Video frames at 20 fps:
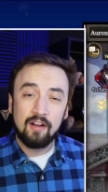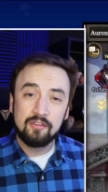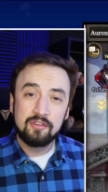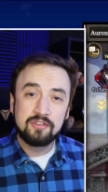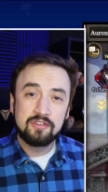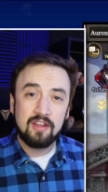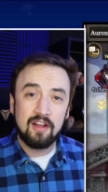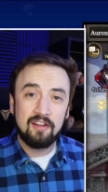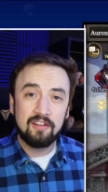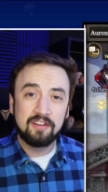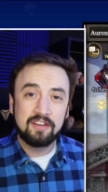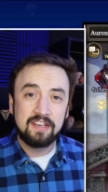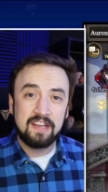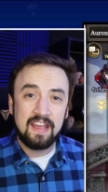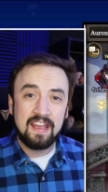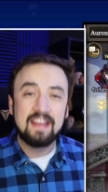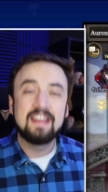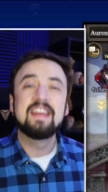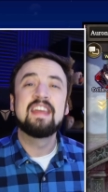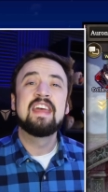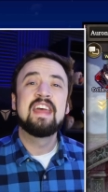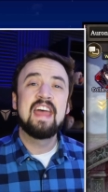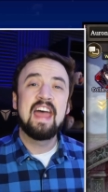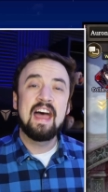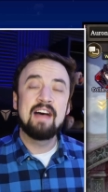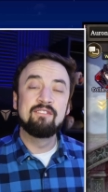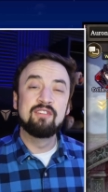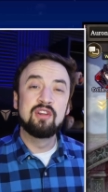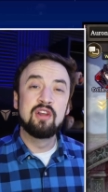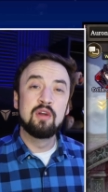I'll just call it a day.
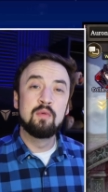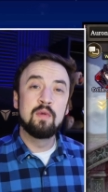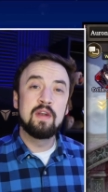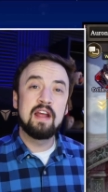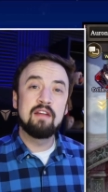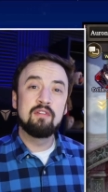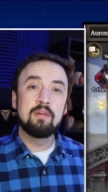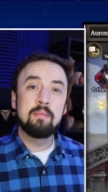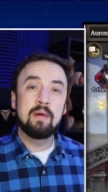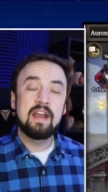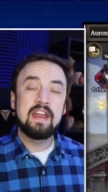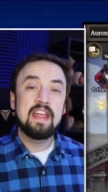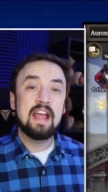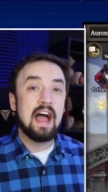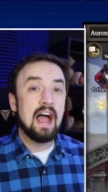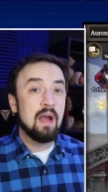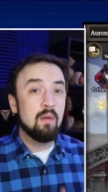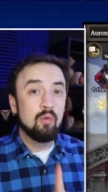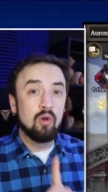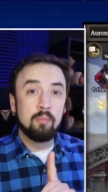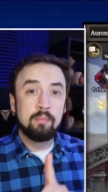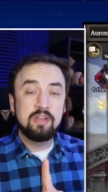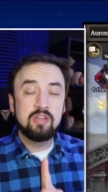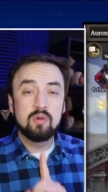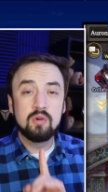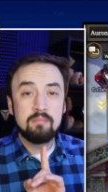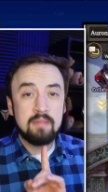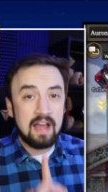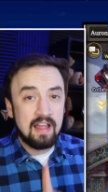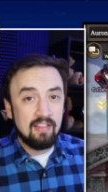Have a good one, everybody. I will be
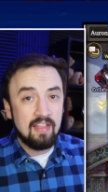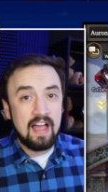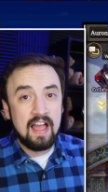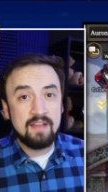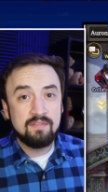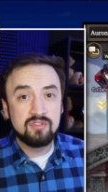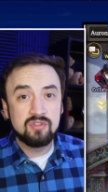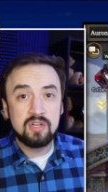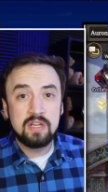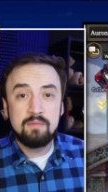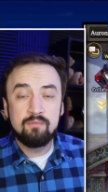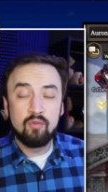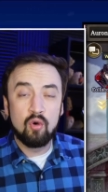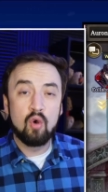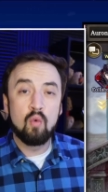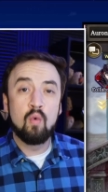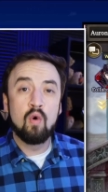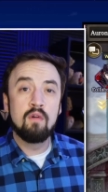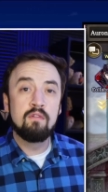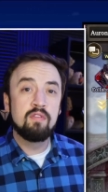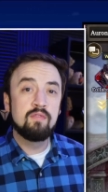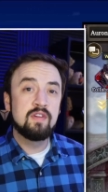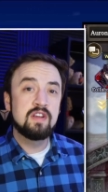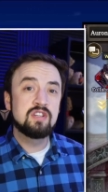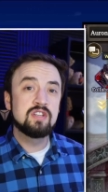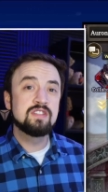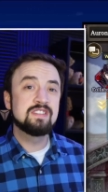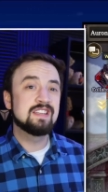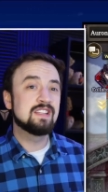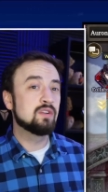doing my live stream for War of the
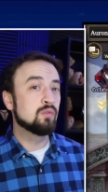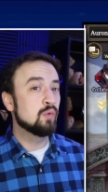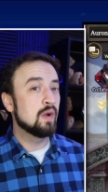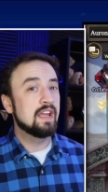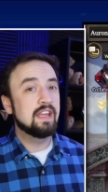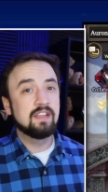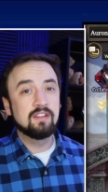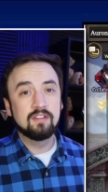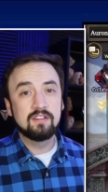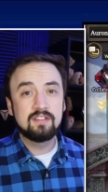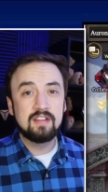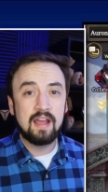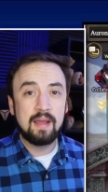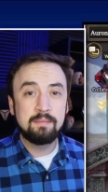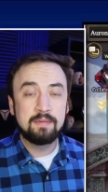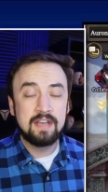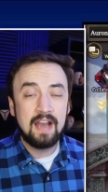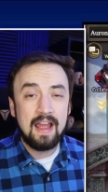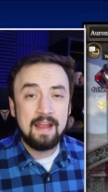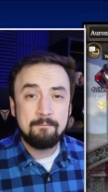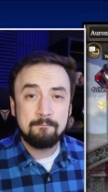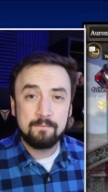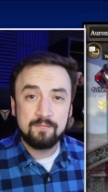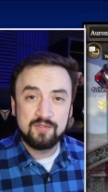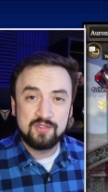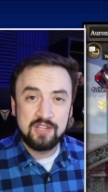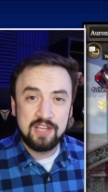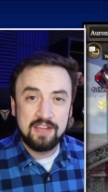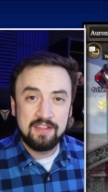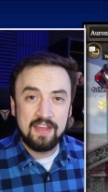Visions at the regular time tonight.
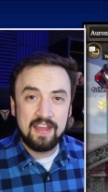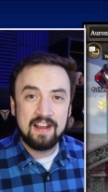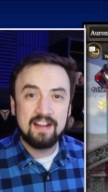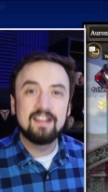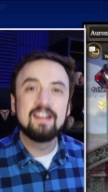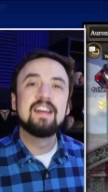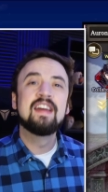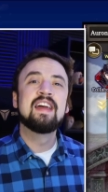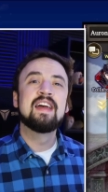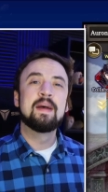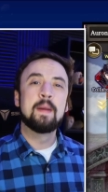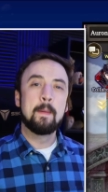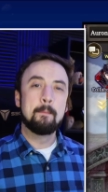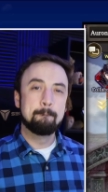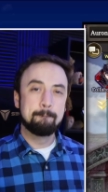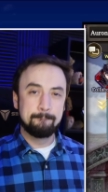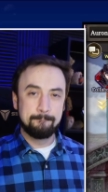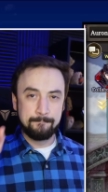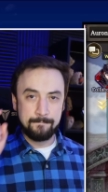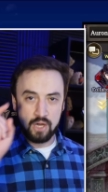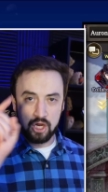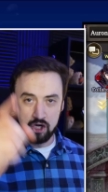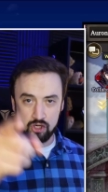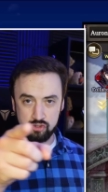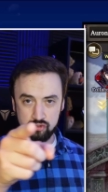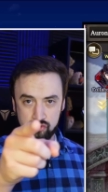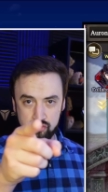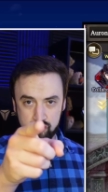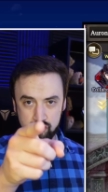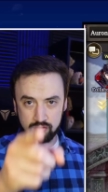See you there.
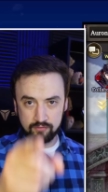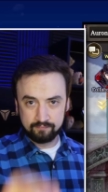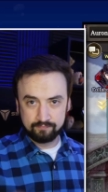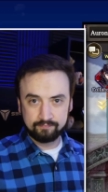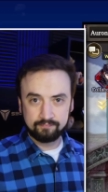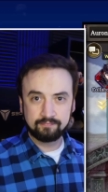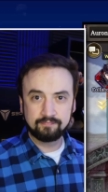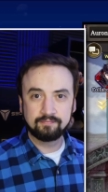Peace.